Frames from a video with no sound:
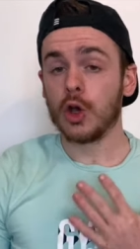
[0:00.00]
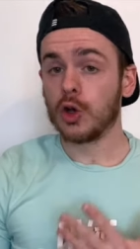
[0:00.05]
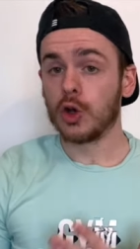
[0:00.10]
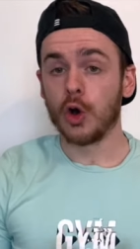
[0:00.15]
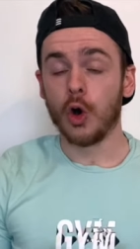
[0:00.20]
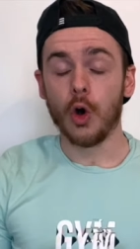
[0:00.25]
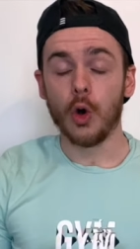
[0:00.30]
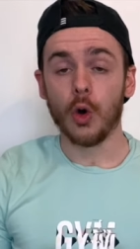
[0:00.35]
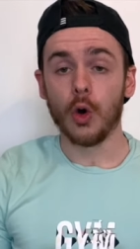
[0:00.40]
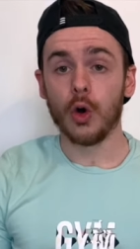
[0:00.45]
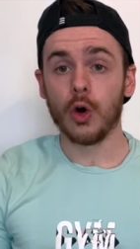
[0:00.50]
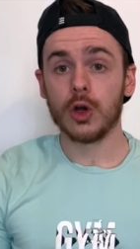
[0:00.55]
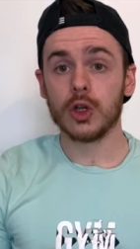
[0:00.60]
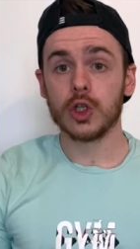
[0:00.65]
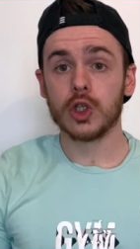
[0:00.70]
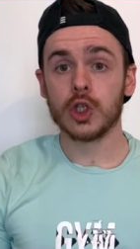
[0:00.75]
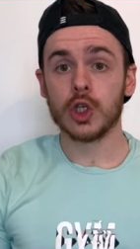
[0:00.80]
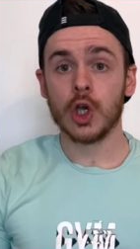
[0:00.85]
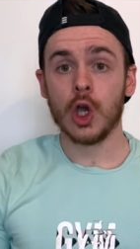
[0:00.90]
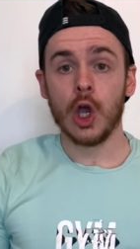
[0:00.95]

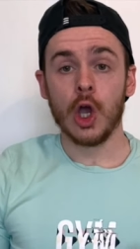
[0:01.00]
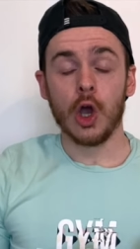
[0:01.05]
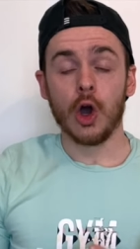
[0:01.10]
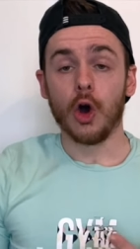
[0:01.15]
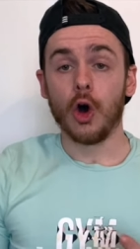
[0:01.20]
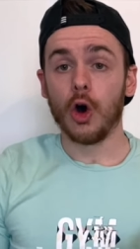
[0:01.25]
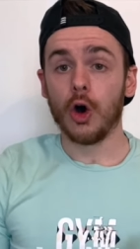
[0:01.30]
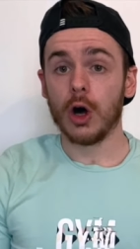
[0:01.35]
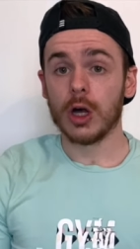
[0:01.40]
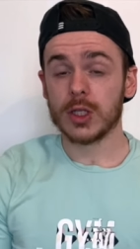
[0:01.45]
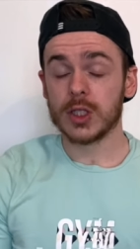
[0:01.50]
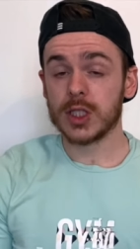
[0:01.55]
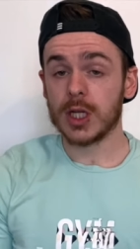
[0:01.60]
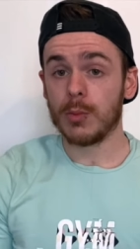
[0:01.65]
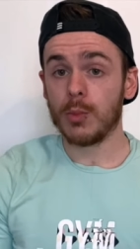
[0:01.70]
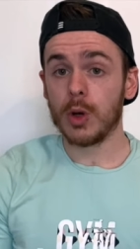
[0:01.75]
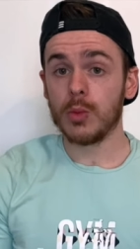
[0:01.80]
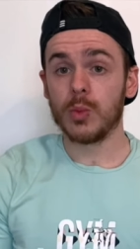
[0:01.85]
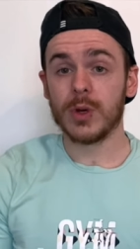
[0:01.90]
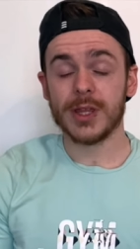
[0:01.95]
coach, or
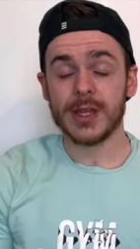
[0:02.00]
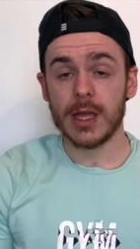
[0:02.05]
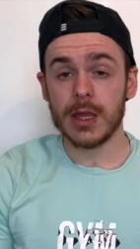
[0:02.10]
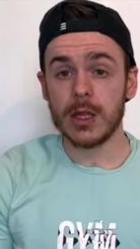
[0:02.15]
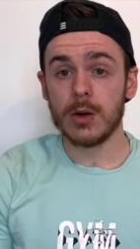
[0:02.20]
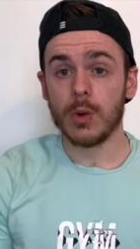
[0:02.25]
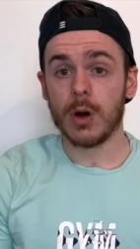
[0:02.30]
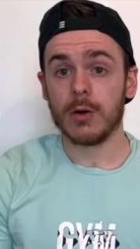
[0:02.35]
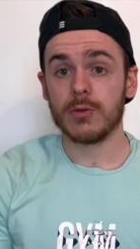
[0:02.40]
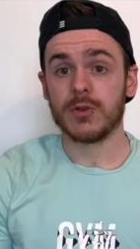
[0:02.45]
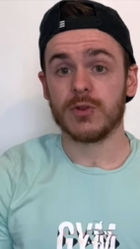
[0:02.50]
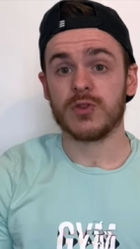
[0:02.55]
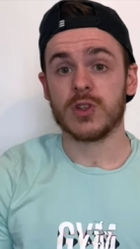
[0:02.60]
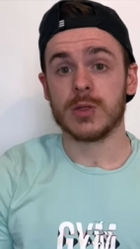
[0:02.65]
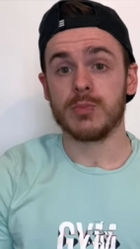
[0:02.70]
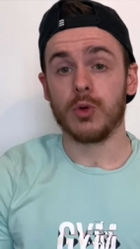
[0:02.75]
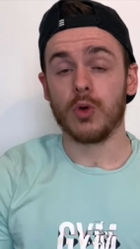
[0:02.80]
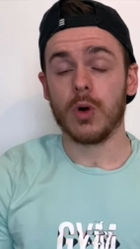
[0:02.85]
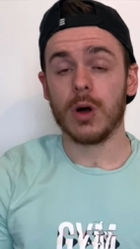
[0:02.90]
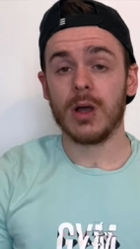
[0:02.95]
someone within the world of
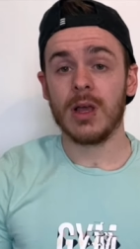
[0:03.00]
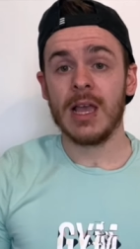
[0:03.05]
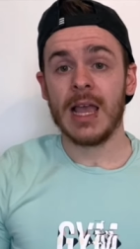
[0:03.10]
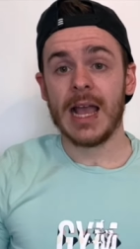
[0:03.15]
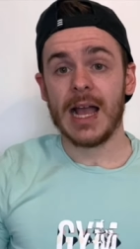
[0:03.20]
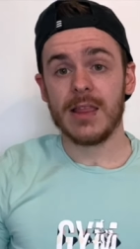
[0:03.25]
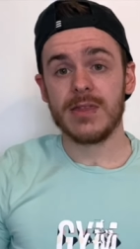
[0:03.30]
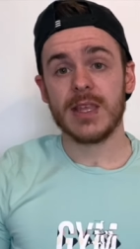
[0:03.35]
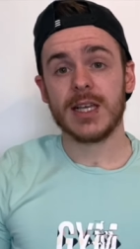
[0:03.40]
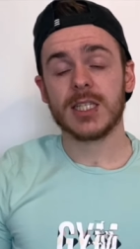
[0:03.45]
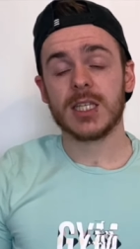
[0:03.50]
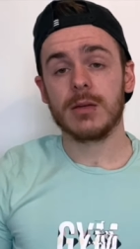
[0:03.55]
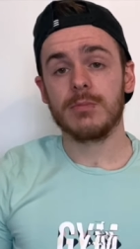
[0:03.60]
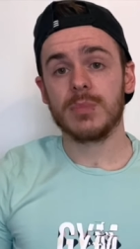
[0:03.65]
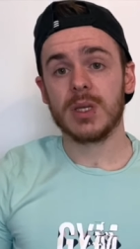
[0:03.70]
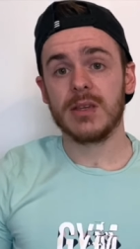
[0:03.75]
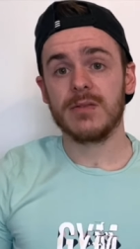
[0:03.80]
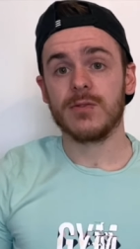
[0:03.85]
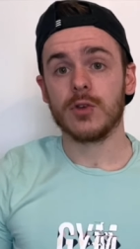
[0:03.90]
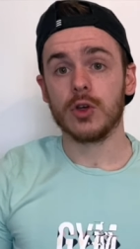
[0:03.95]
sport and this can
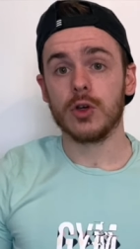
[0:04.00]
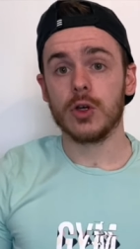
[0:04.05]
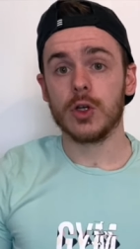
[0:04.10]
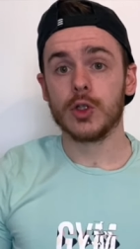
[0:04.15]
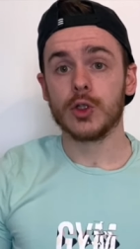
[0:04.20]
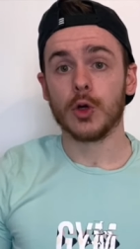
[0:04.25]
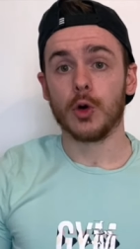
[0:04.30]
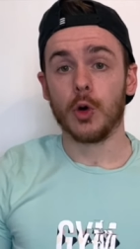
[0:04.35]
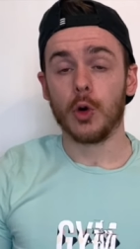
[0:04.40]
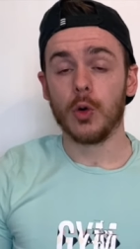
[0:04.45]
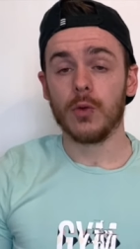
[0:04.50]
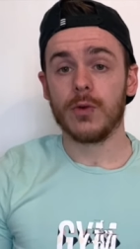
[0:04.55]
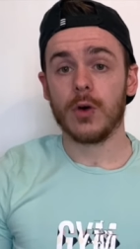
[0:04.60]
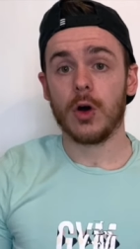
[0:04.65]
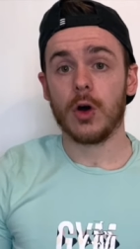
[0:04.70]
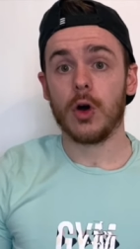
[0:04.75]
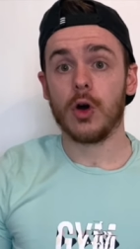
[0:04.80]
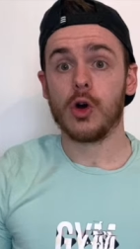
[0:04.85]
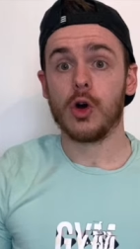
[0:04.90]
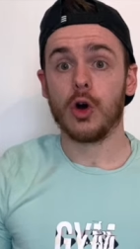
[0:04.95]
be viewed over
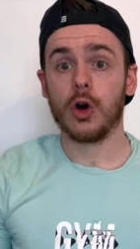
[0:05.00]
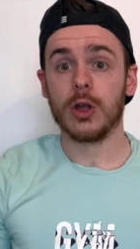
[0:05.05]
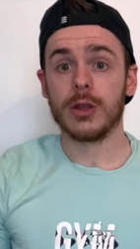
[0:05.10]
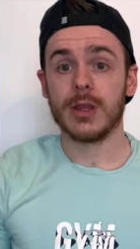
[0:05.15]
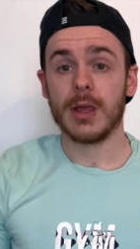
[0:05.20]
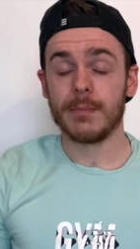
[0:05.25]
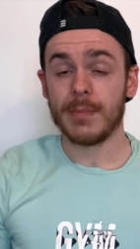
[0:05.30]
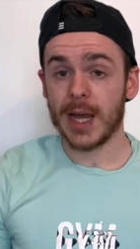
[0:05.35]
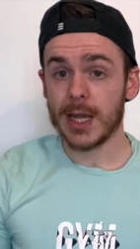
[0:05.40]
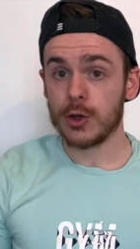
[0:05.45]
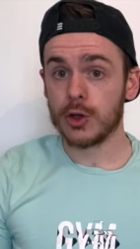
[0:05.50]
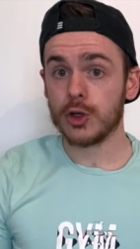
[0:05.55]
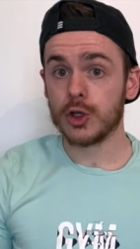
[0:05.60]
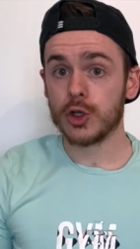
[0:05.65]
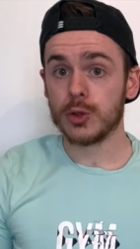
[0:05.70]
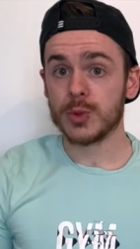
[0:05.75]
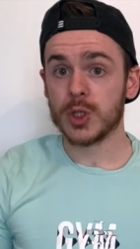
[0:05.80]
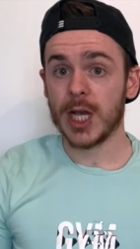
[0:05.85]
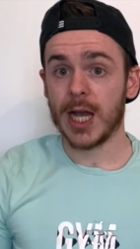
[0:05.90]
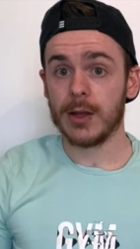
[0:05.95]
on my
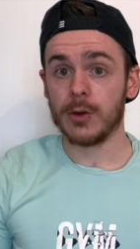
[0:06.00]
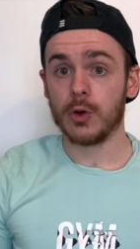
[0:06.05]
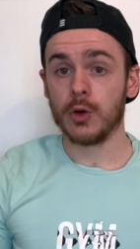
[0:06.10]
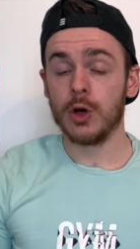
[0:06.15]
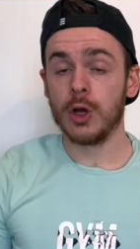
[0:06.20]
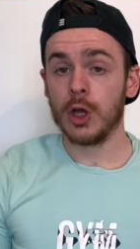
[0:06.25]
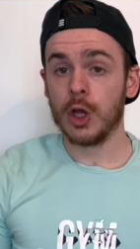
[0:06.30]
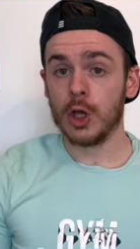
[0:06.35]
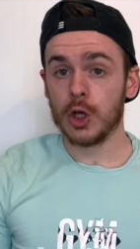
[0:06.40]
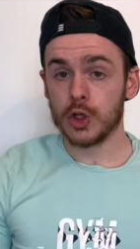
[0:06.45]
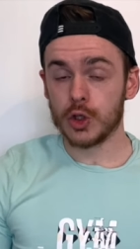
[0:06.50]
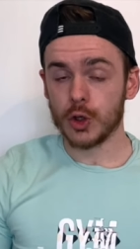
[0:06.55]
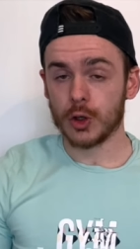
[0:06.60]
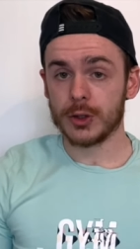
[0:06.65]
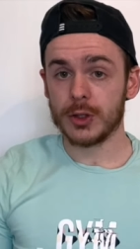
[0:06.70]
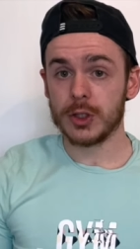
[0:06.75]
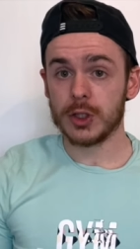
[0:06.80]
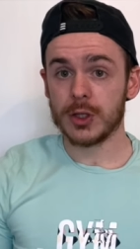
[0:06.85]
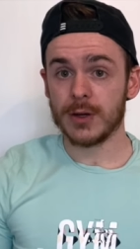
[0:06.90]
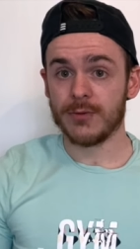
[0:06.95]
YouTube channel
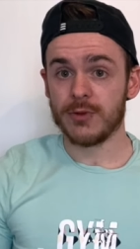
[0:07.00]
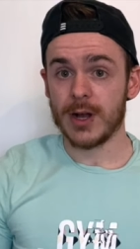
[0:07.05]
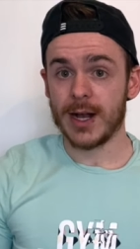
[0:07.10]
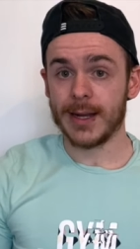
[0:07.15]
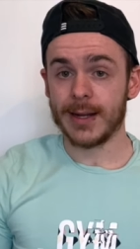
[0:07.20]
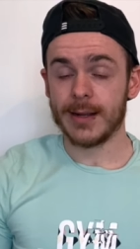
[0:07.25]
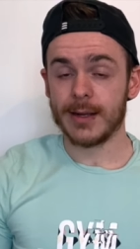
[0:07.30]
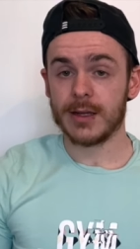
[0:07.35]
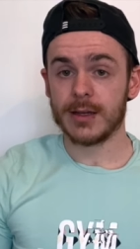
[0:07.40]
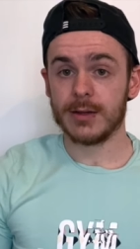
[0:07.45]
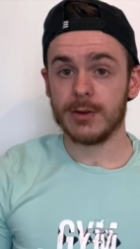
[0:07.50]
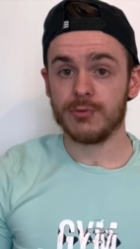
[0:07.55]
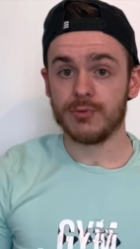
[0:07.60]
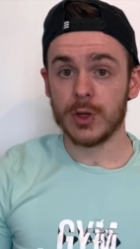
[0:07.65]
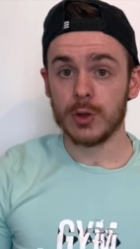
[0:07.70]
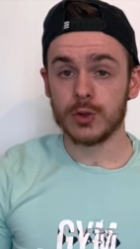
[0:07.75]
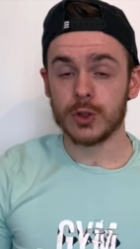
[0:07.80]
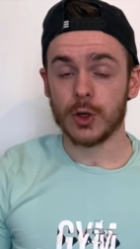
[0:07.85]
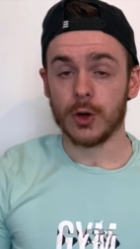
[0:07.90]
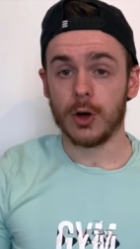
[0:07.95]
Jordan Szafranek,
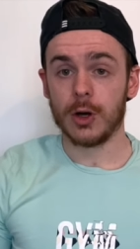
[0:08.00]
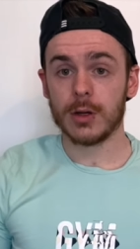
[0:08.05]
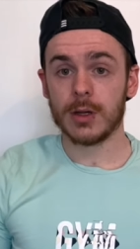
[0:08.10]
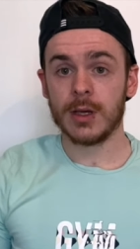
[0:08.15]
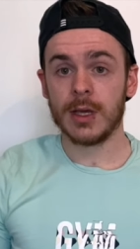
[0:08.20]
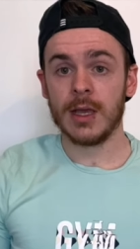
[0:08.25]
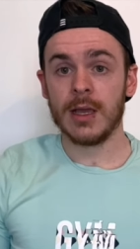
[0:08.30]
Real Talk,